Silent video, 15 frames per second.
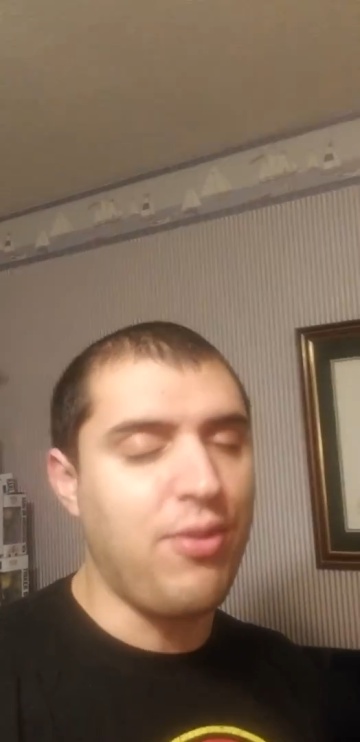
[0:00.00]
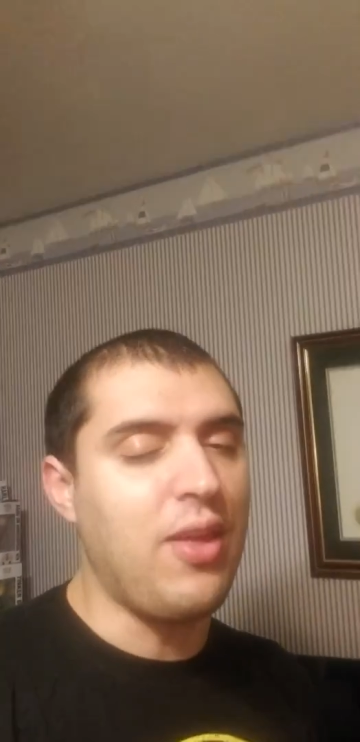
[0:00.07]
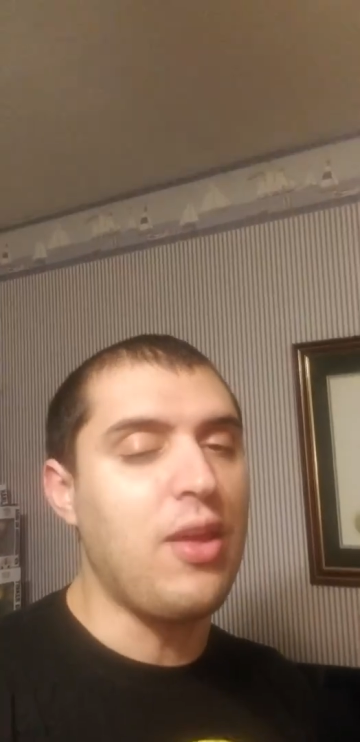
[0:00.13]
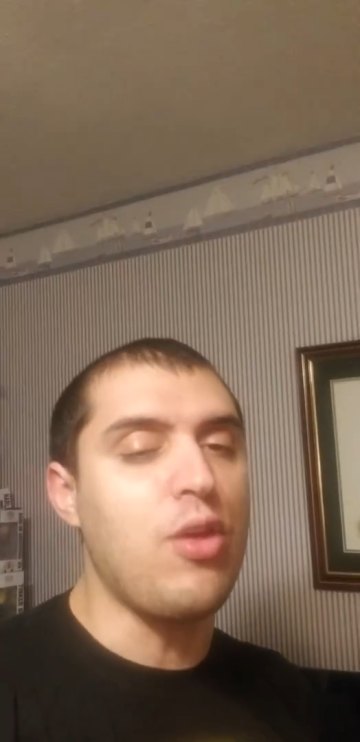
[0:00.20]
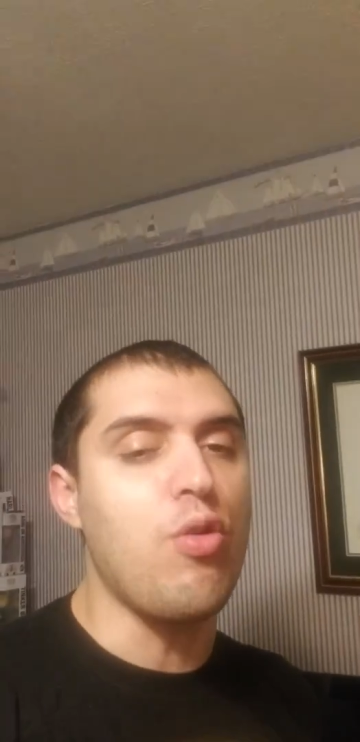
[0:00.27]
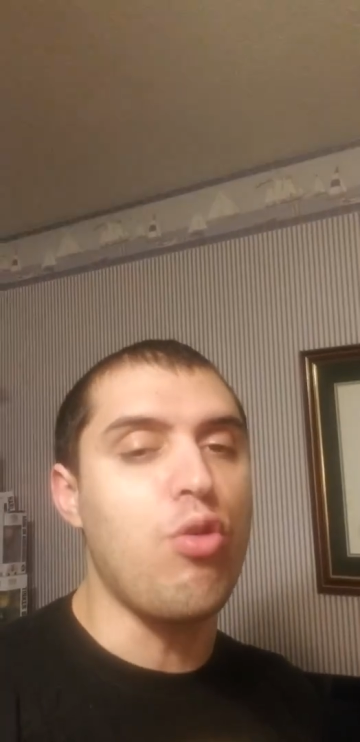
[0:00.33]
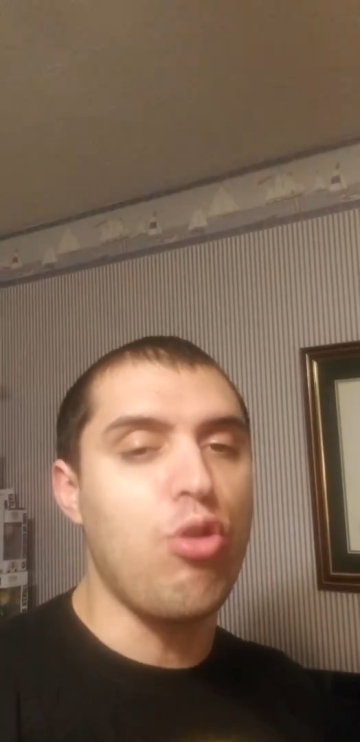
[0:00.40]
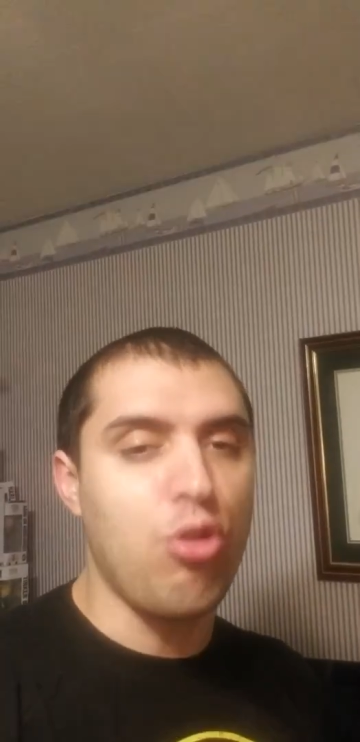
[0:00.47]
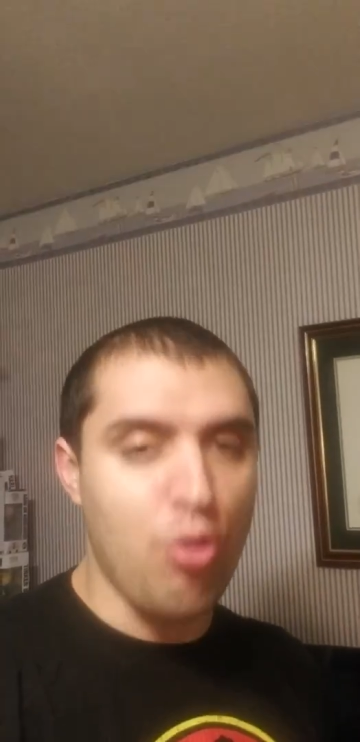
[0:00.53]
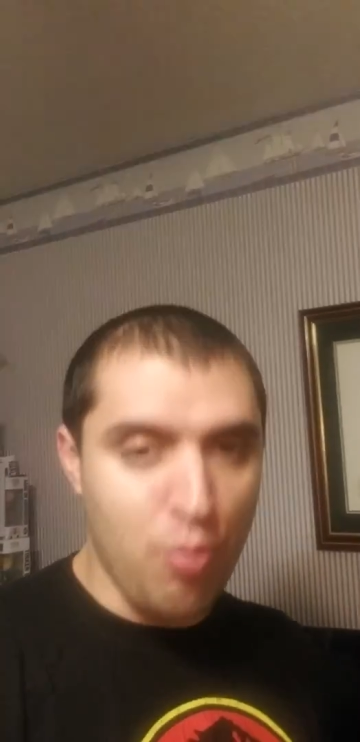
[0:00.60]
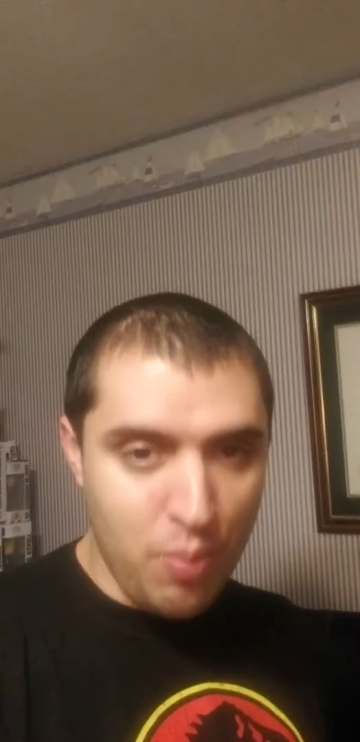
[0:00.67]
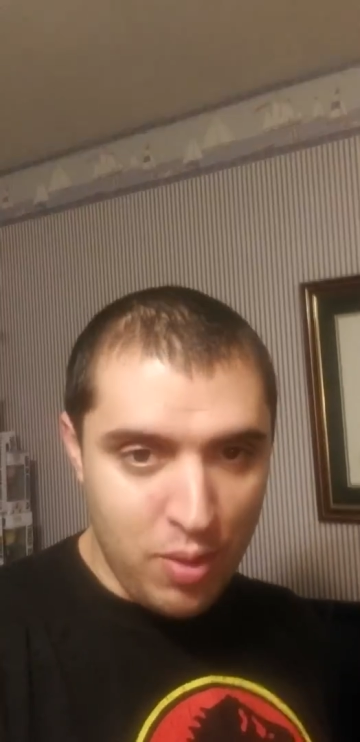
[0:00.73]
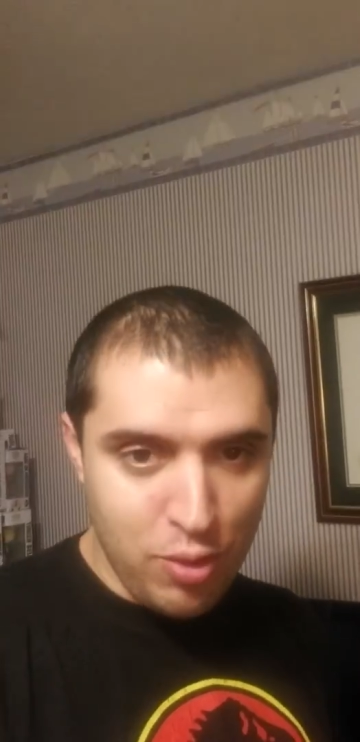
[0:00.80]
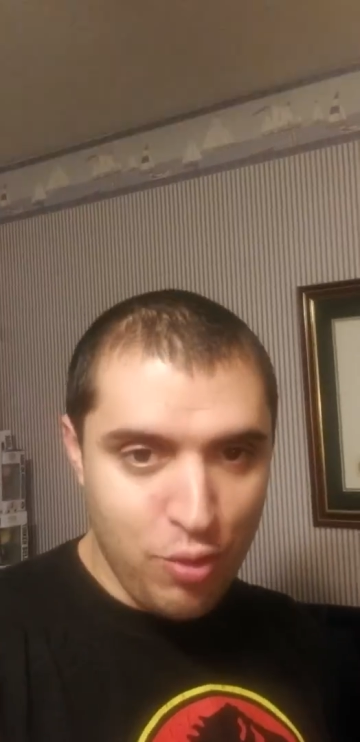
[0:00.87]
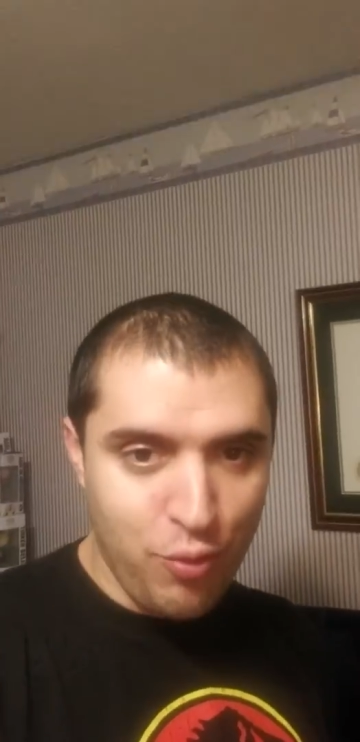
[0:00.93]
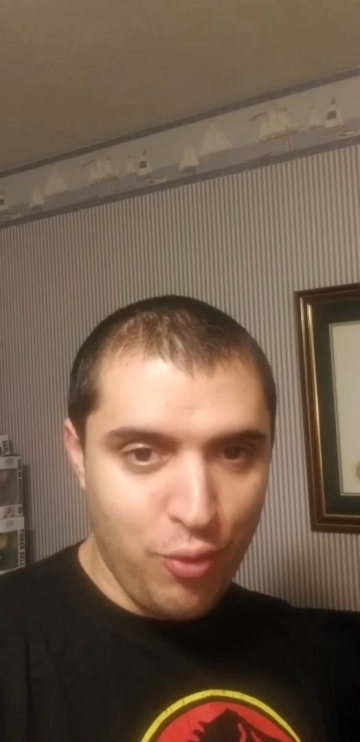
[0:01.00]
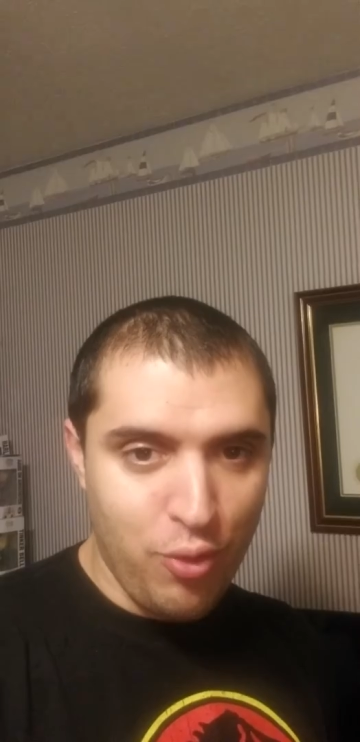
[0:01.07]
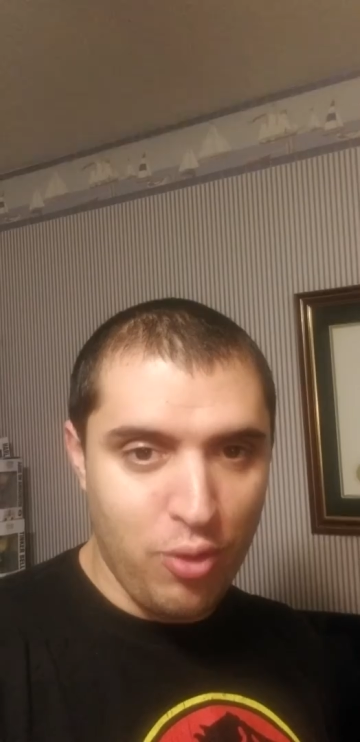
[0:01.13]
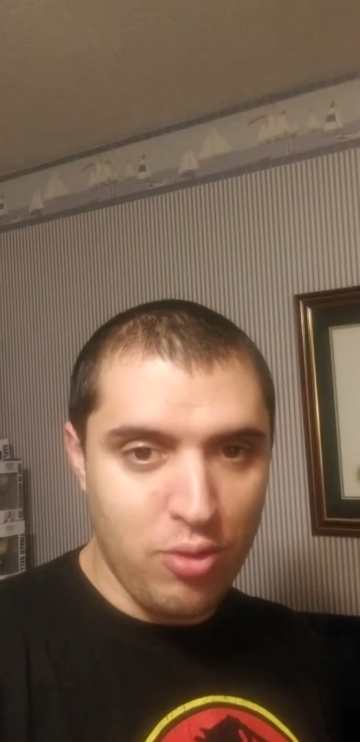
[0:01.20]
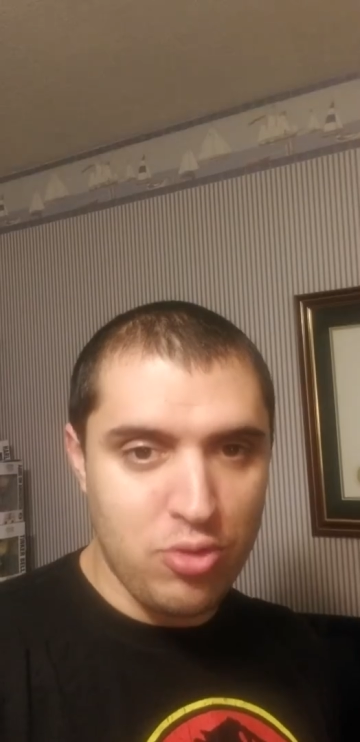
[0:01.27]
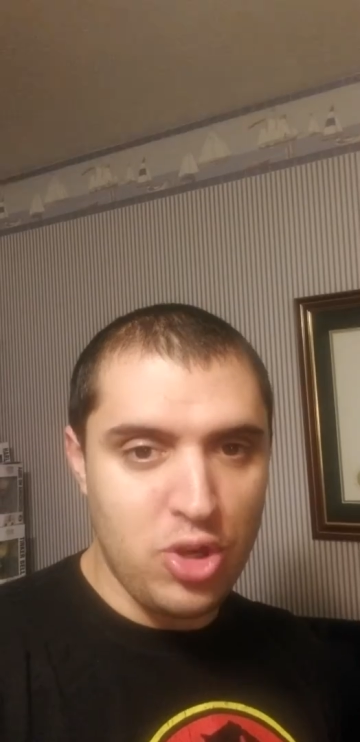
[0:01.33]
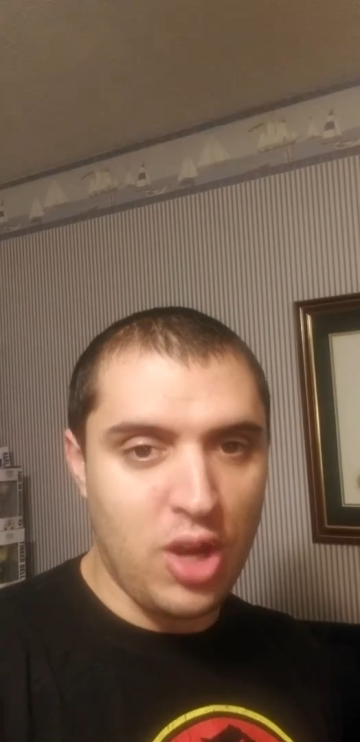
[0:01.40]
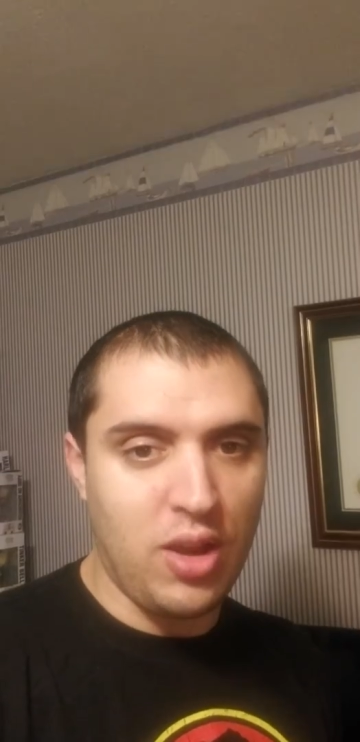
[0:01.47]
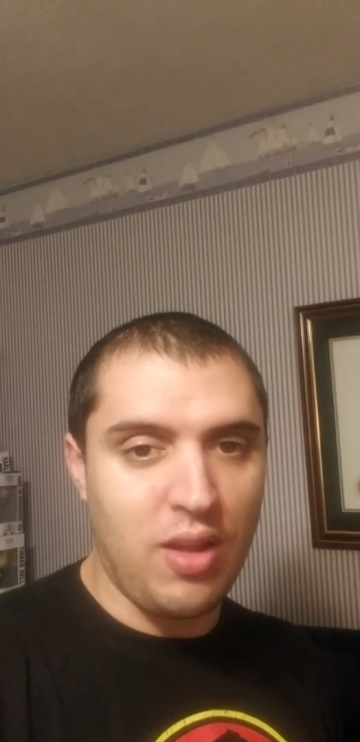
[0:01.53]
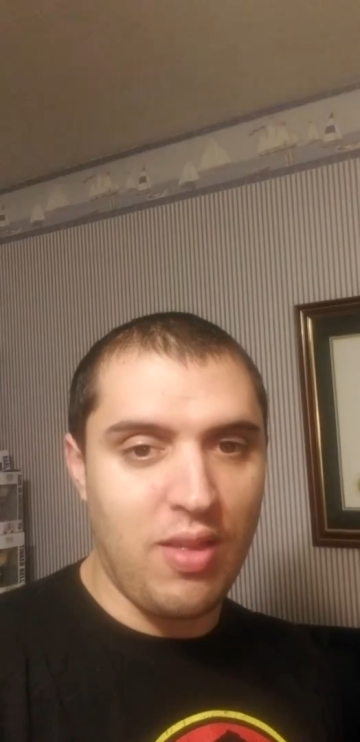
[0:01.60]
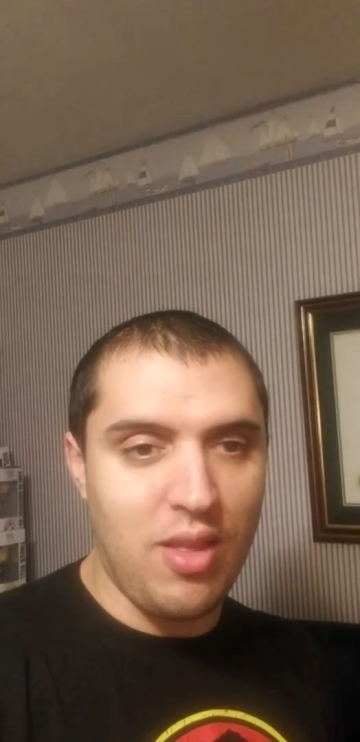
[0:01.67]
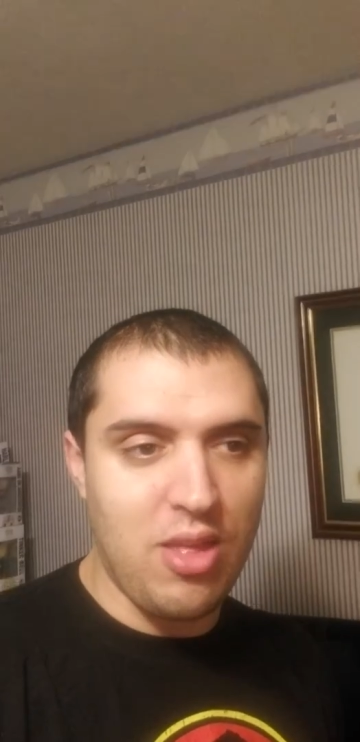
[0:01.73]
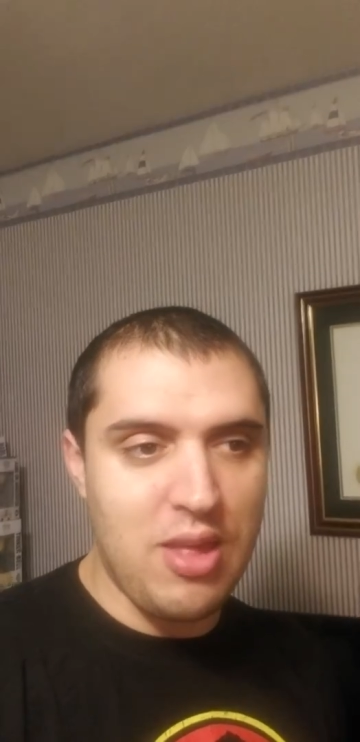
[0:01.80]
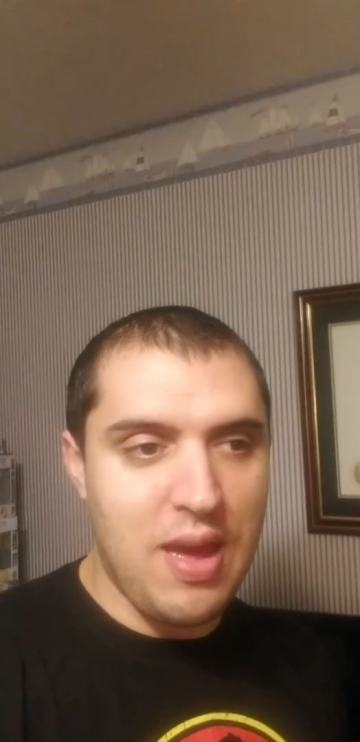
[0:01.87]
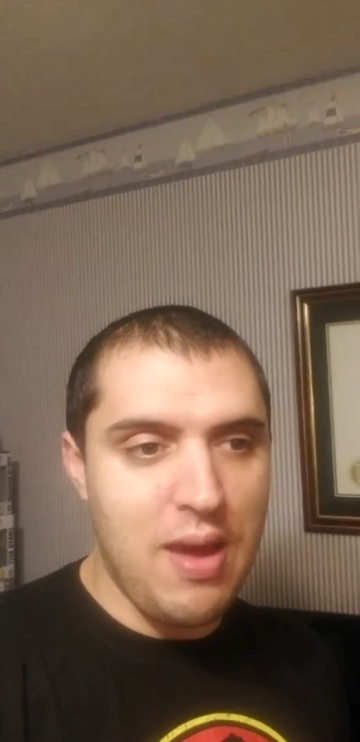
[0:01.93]
Thank you so much for checking
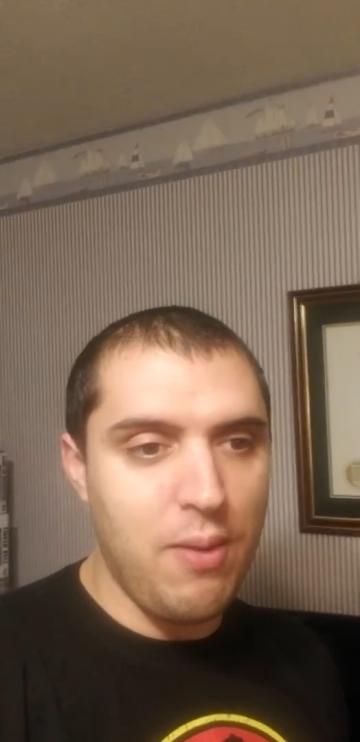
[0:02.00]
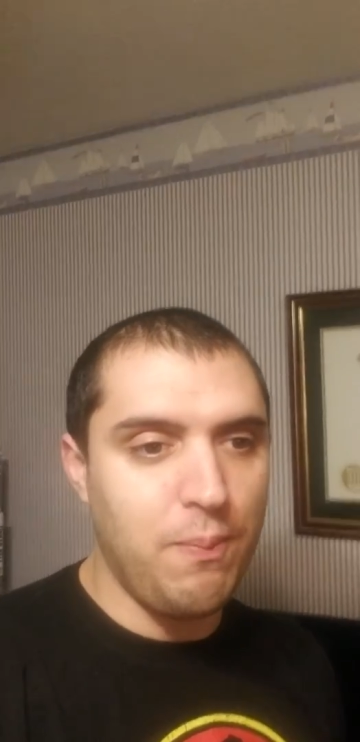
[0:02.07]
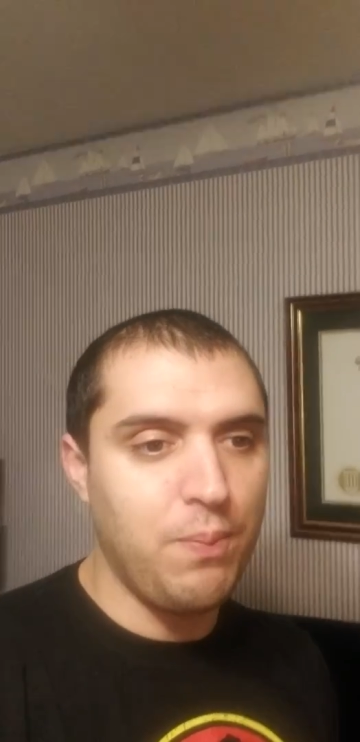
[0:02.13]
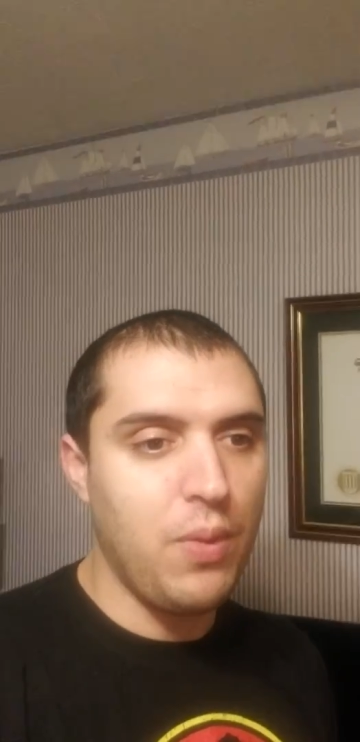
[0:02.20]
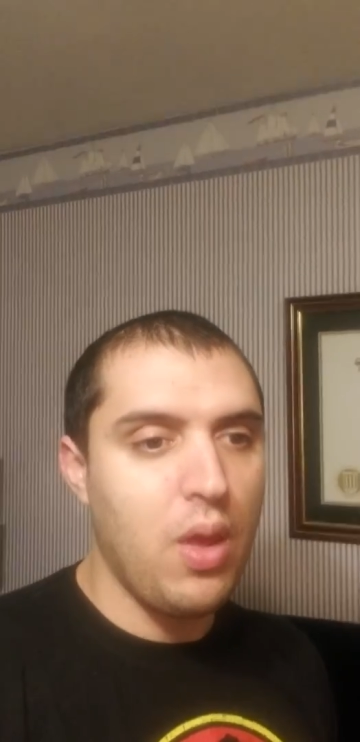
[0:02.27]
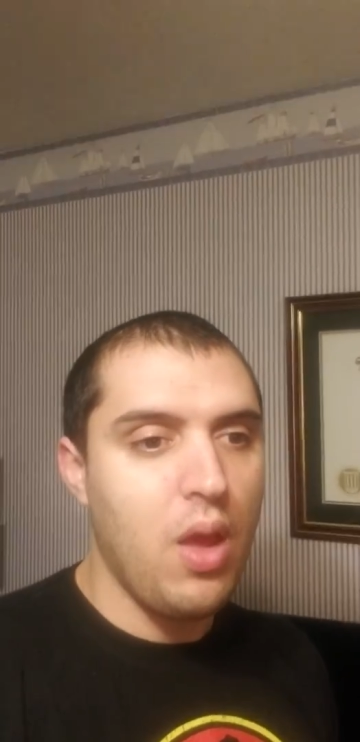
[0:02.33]
this out.